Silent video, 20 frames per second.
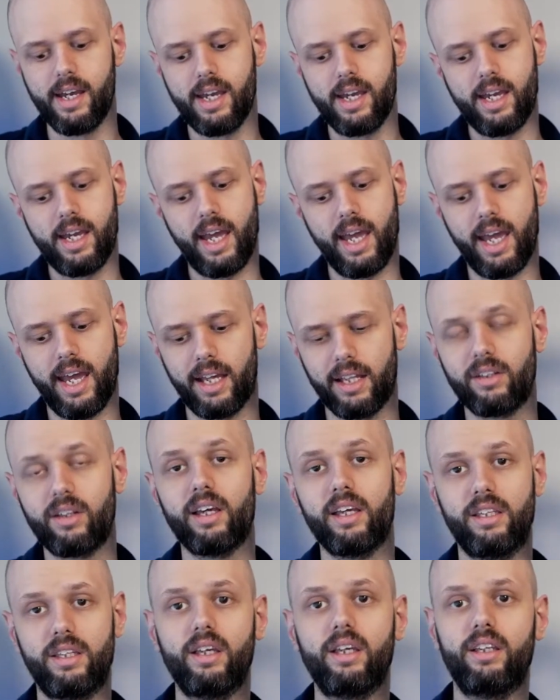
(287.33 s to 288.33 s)
and
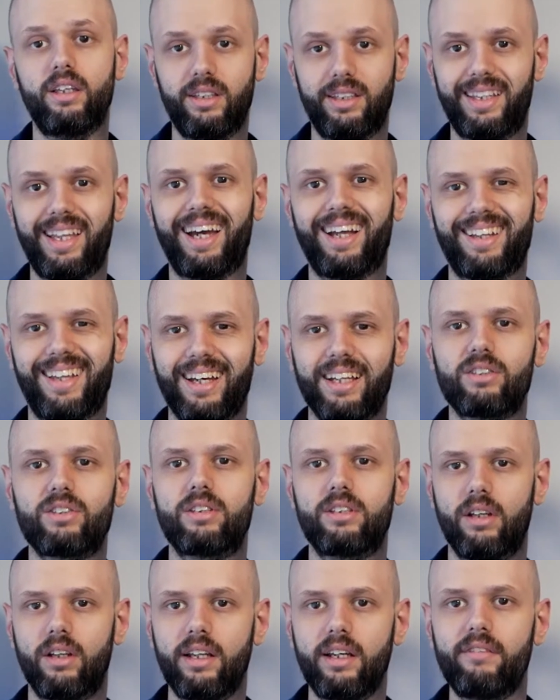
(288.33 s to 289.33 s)
that gets
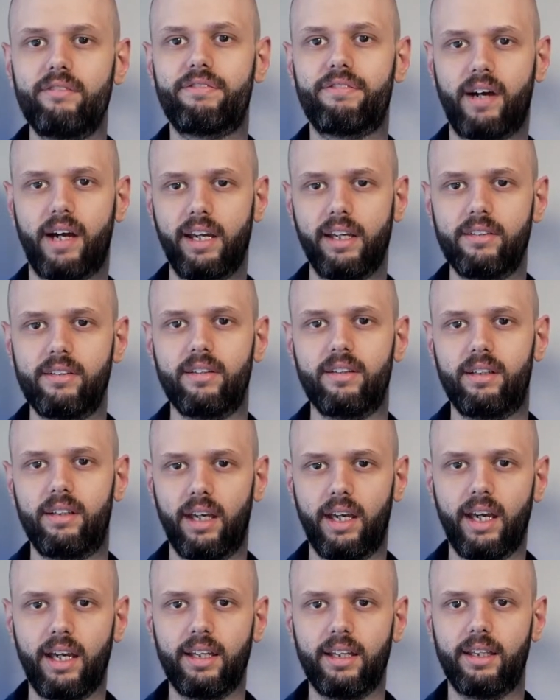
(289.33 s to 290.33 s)
solidified
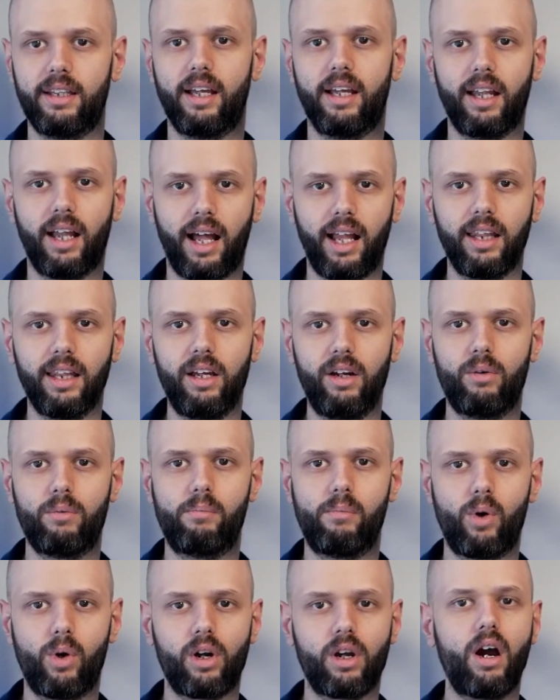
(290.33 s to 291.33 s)
and a little
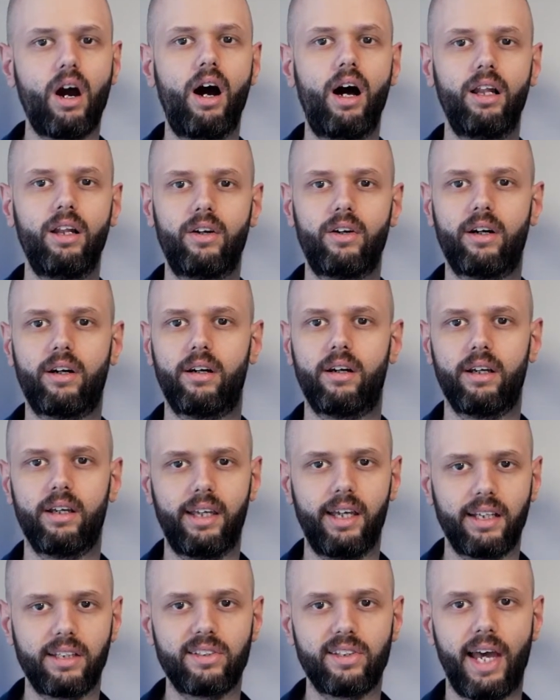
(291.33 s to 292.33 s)
more color
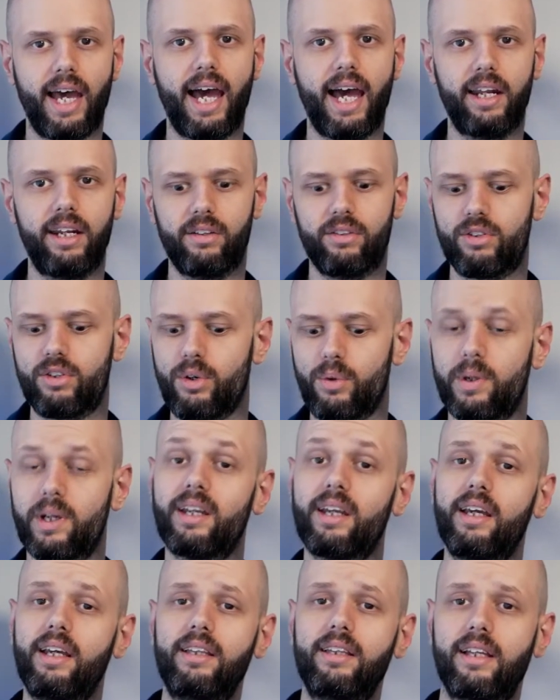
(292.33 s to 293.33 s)
gets added to it
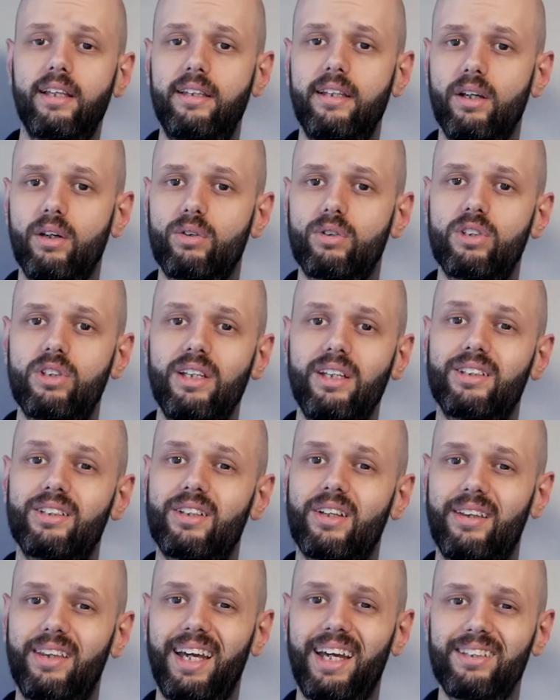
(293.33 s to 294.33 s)
in the DLC. So
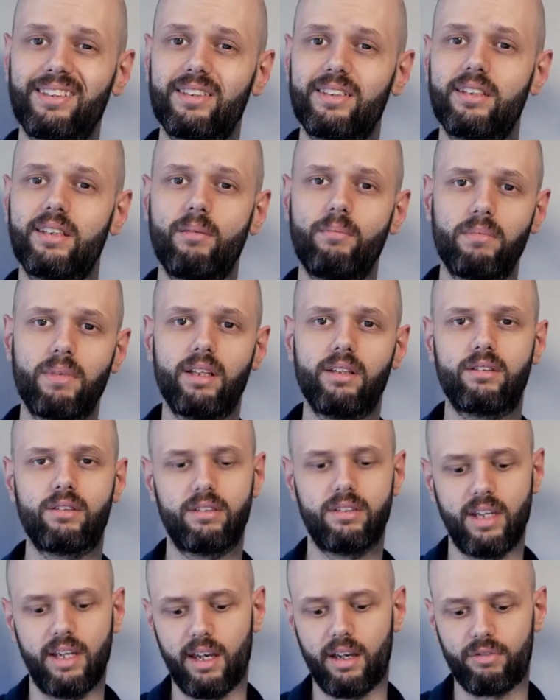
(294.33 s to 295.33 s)
that's something to
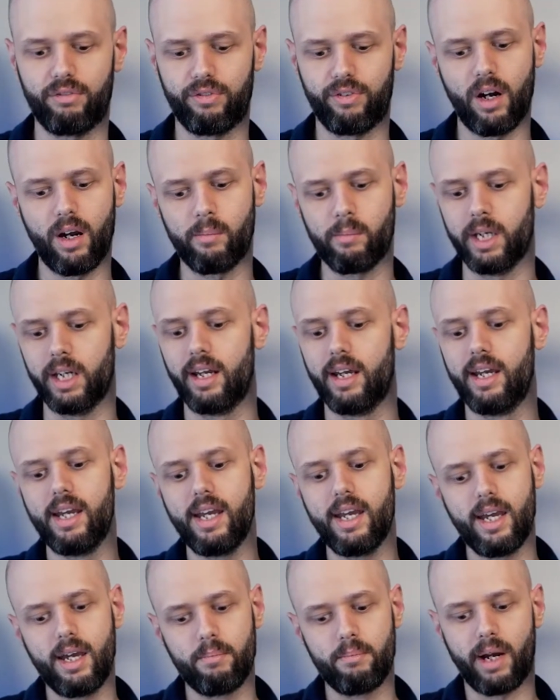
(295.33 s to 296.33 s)
take from it.
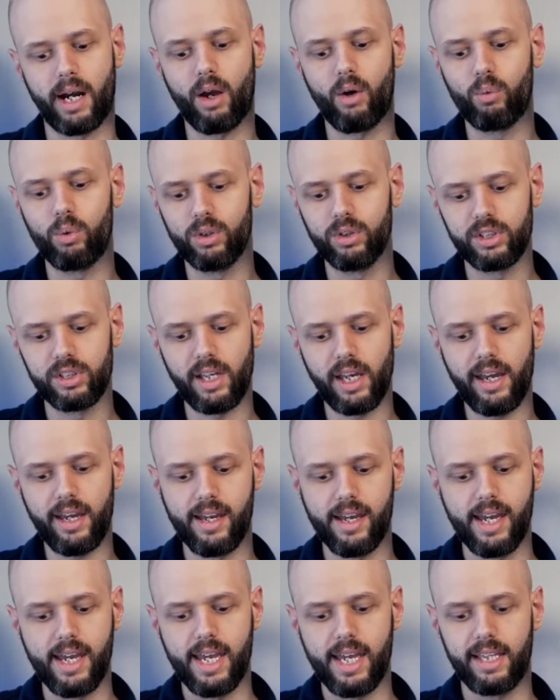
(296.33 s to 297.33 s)
But I will say
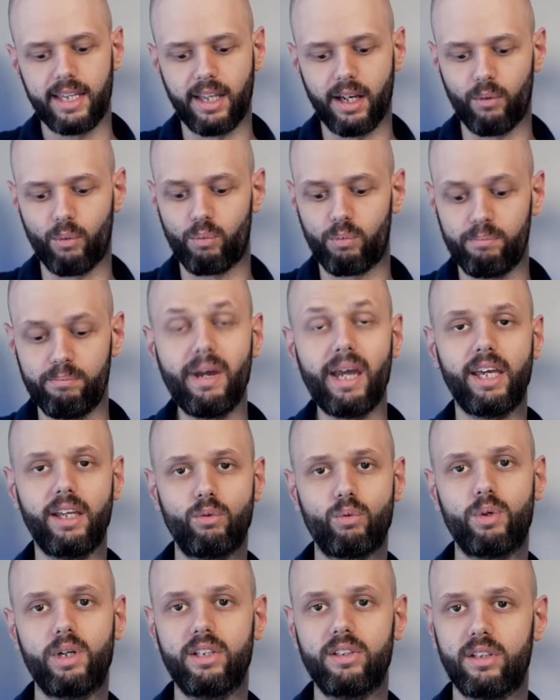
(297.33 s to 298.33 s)
the main
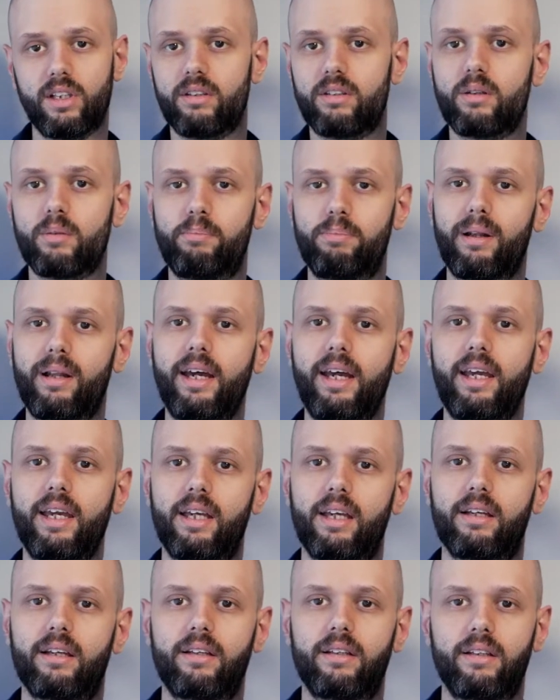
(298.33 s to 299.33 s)
reason to play
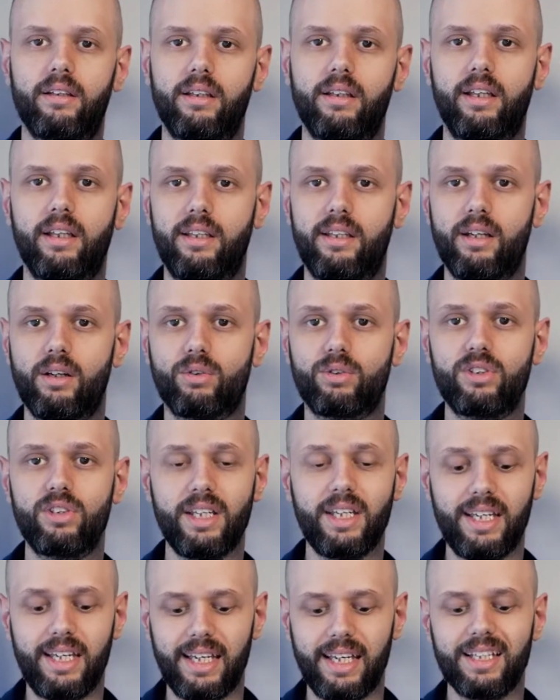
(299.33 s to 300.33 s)
the
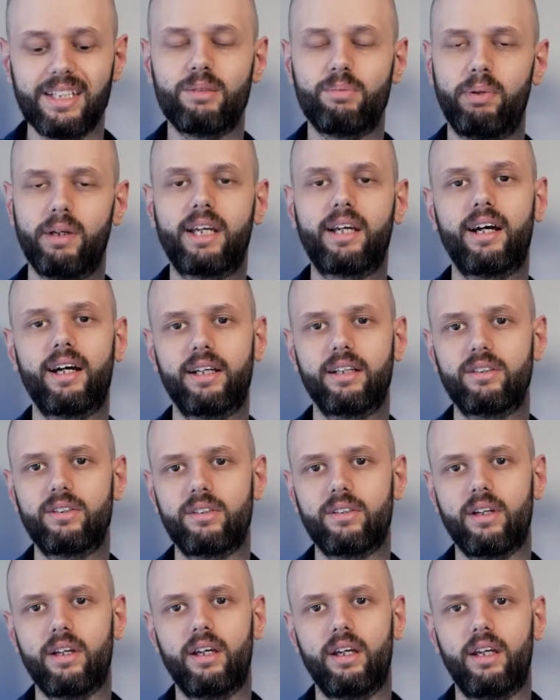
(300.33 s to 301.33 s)
DLC is because
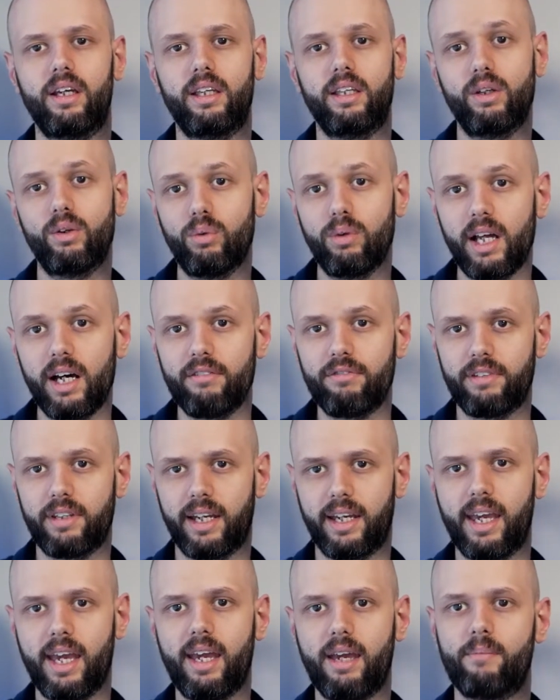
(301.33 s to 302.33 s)
you love the
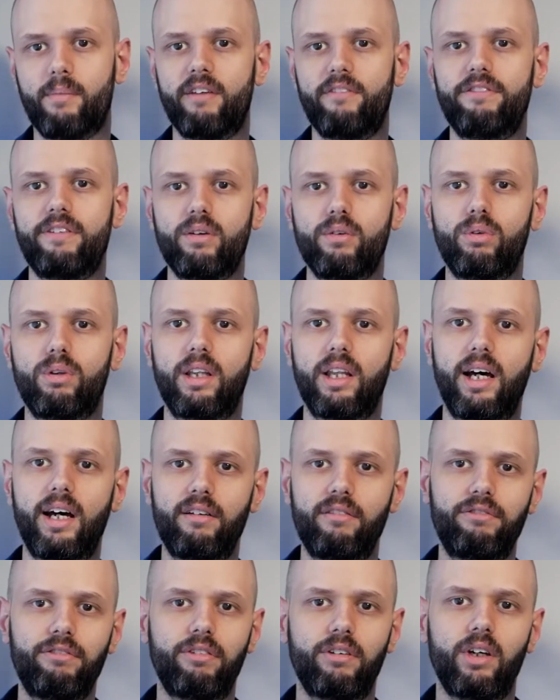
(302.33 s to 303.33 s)
game. If you
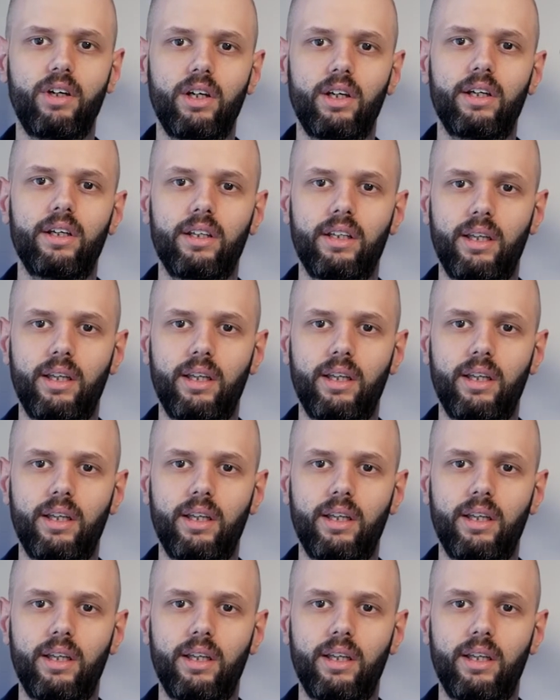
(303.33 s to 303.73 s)
love the